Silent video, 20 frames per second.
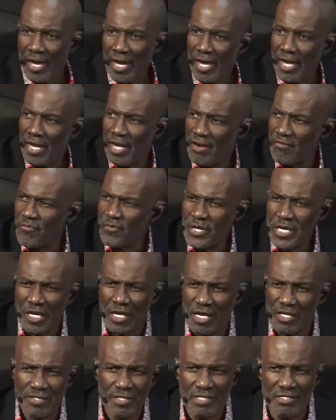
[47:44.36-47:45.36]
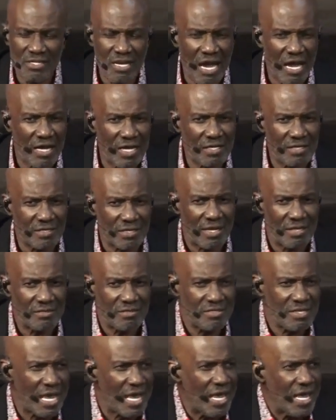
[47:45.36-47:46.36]
Every other night
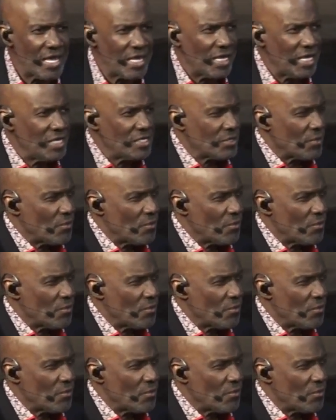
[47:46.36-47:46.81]
and day in the